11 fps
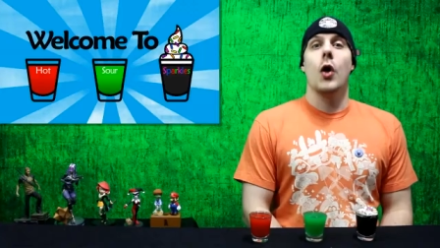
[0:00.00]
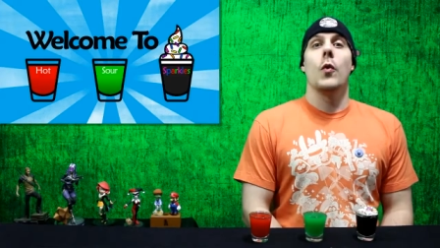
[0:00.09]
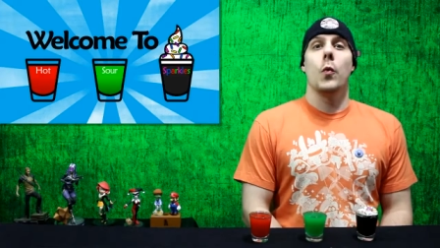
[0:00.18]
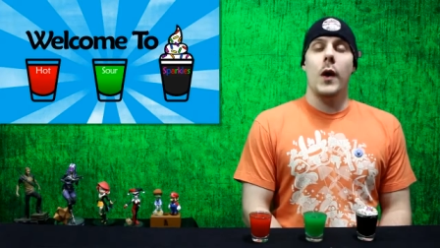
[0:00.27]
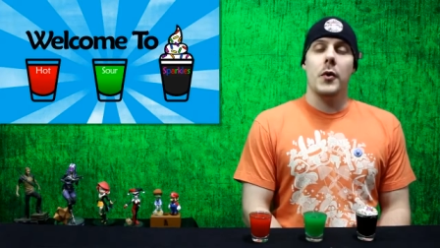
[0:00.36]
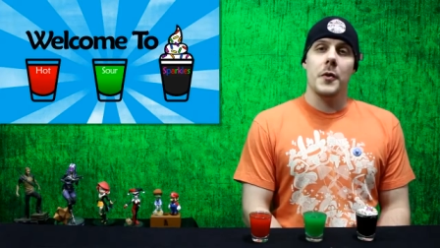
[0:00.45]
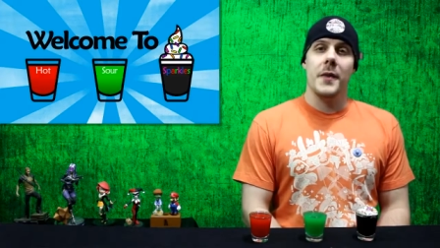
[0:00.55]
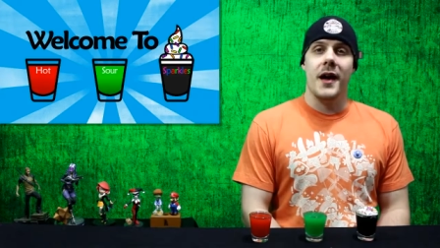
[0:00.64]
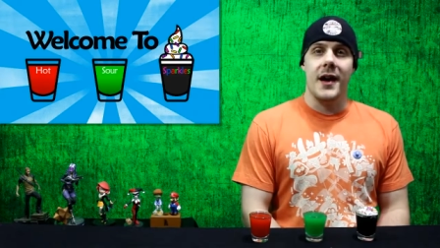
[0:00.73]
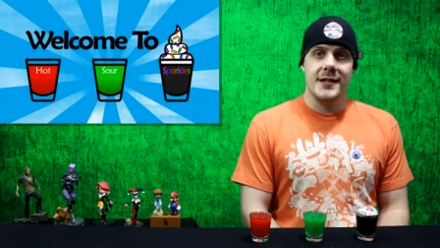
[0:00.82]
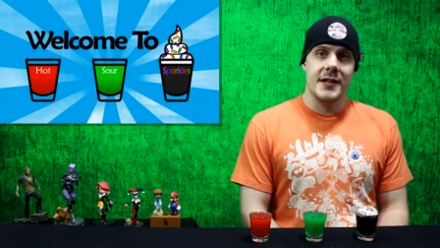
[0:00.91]
Welcome to
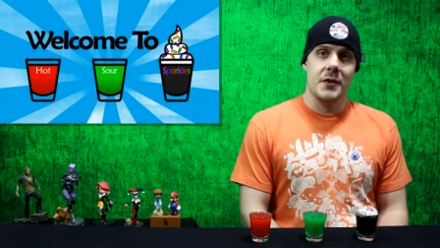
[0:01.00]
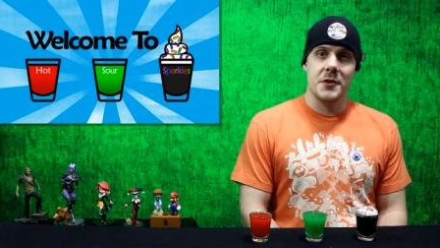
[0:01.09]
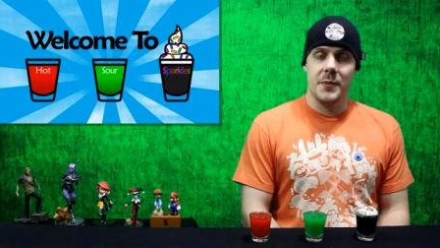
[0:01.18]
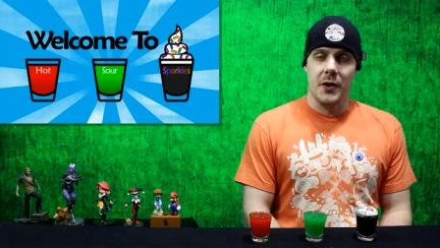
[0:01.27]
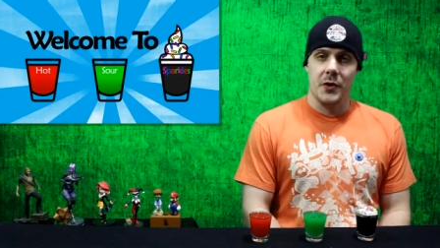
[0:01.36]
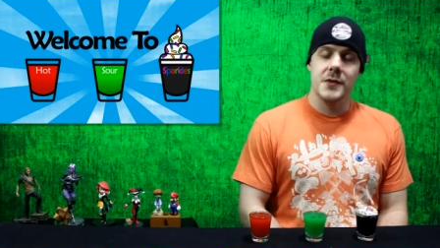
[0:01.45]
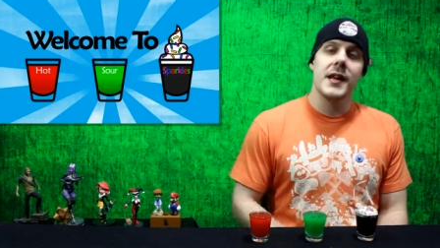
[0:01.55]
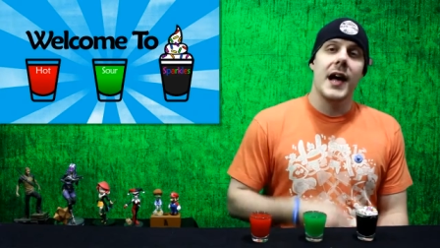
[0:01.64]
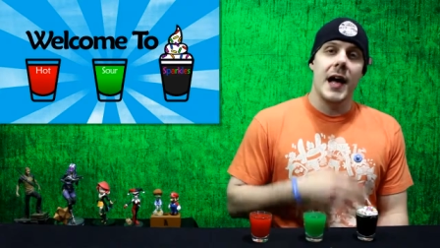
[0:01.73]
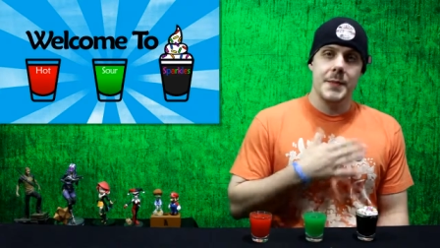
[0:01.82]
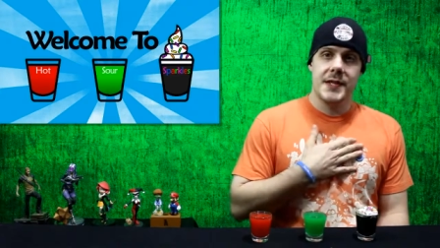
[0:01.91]
Hot Sour Sparkles.
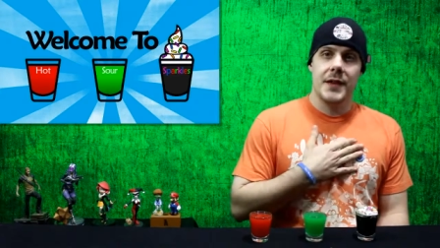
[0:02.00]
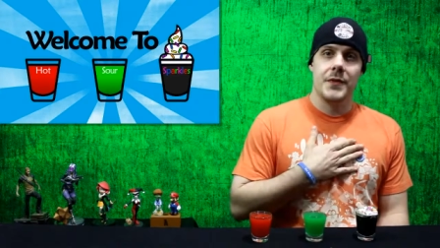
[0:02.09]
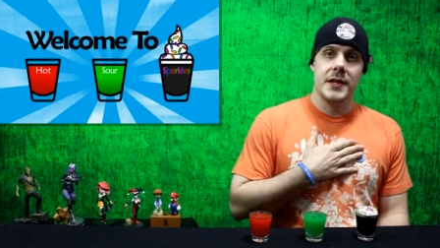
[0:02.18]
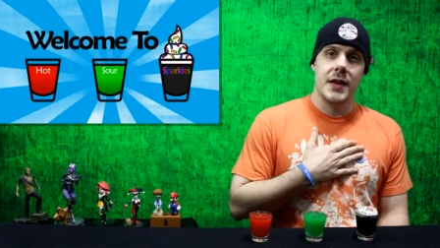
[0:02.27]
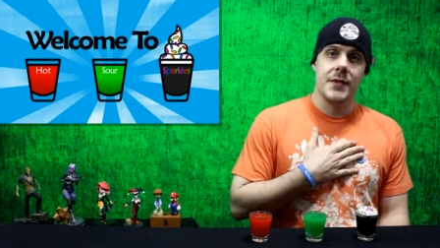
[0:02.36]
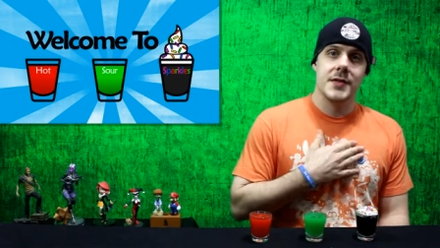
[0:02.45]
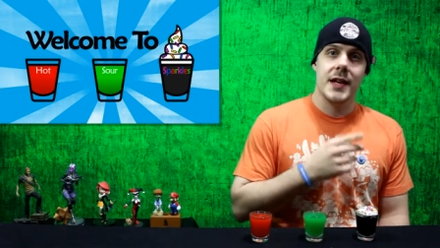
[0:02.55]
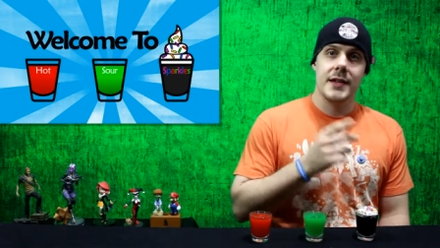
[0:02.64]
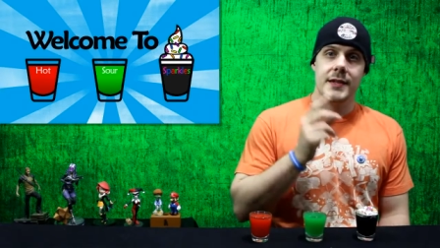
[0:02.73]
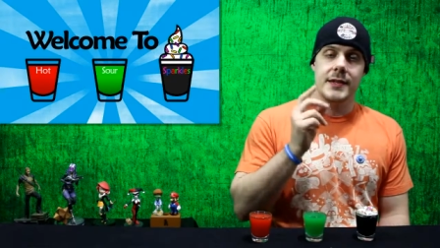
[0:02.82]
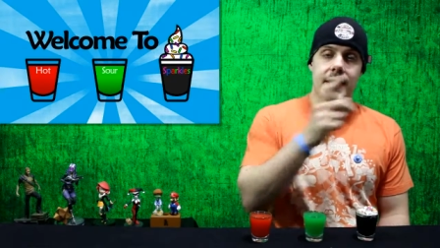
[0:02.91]
I'm Stephen Davis,
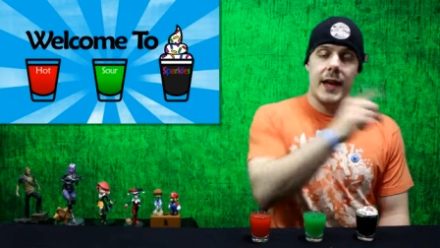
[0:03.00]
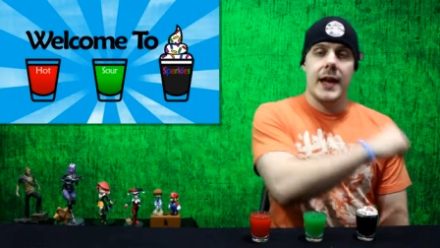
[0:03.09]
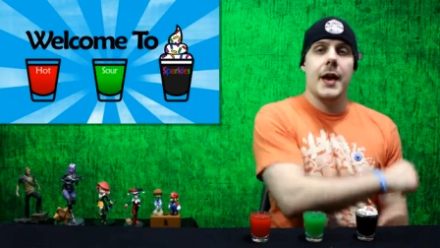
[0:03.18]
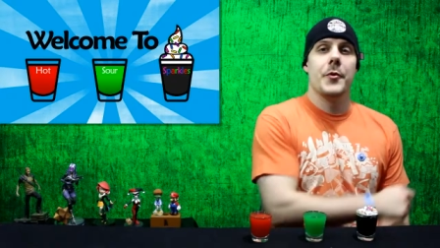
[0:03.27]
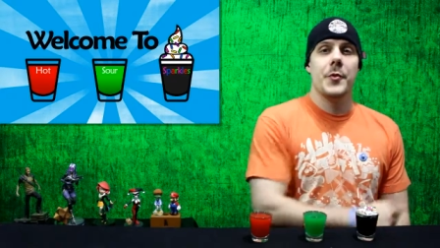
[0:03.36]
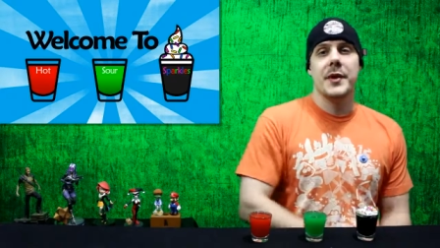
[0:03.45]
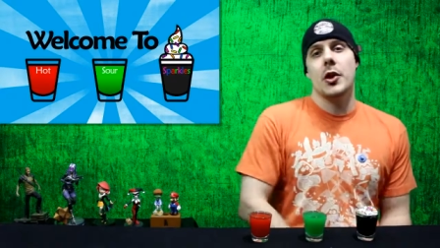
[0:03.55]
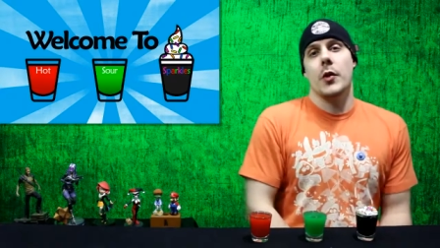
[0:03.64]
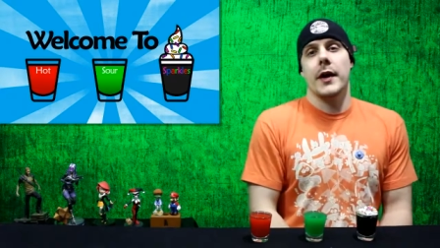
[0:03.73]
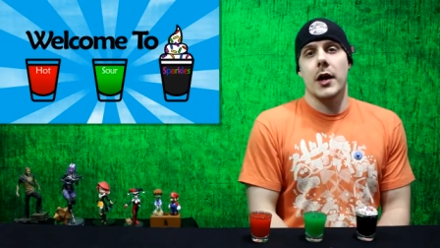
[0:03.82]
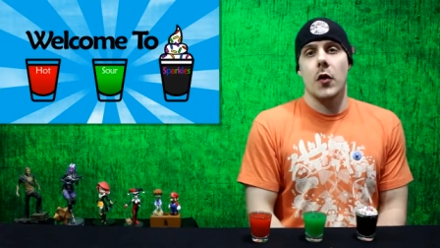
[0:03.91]
and today I'm going to be
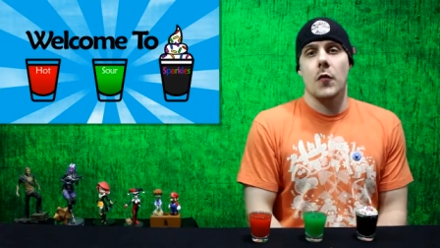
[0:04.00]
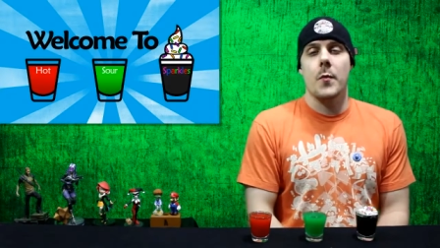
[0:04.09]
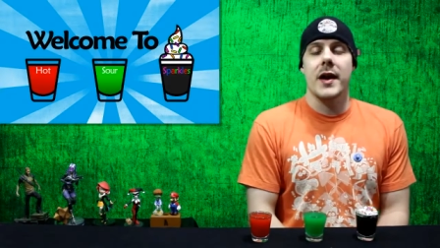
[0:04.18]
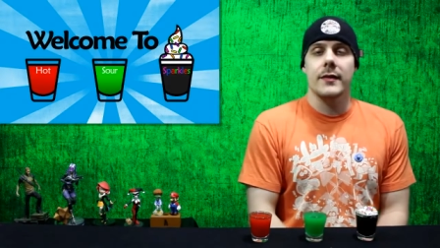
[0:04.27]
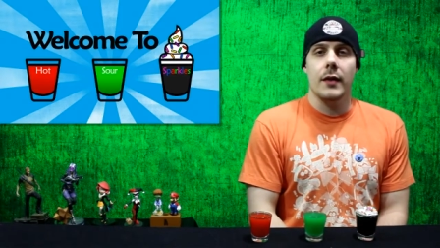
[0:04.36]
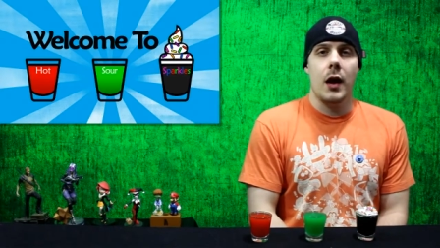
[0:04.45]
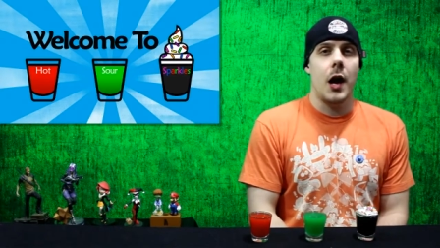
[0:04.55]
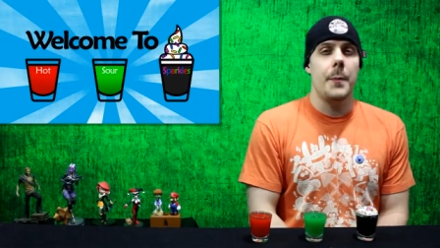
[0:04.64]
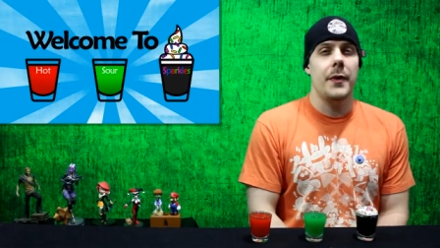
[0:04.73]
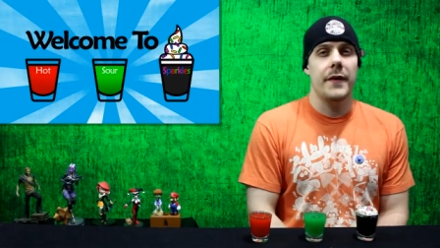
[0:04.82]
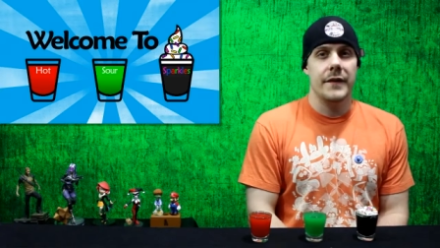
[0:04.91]
going over my
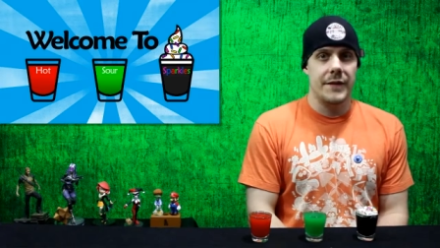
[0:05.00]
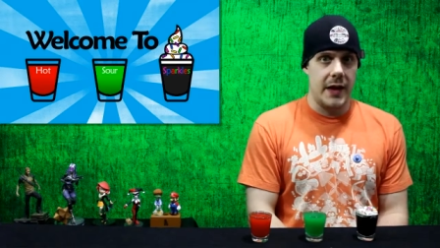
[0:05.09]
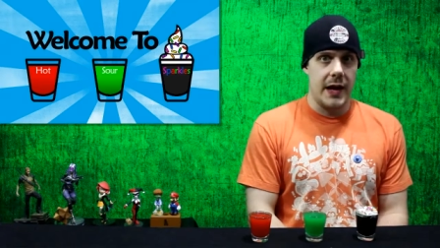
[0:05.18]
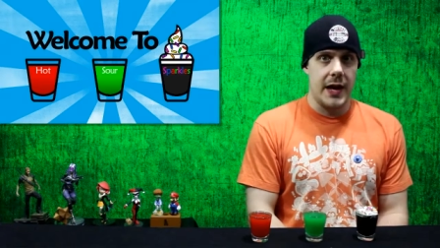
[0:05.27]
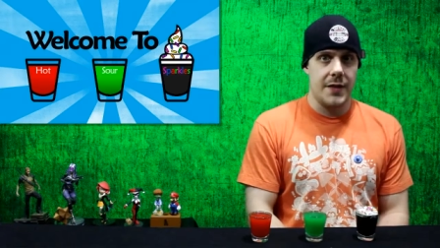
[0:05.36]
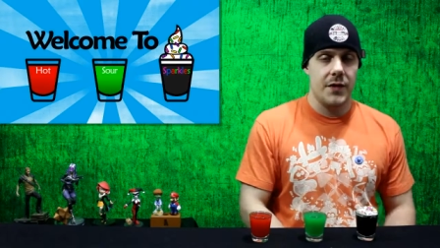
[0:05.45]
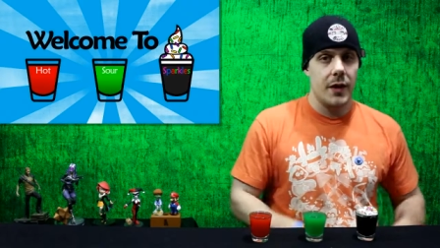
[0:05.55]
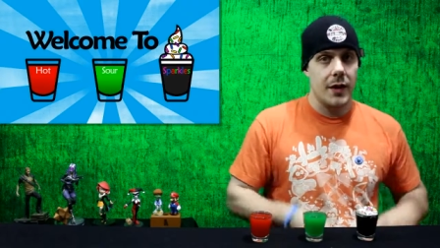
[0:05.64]
top 5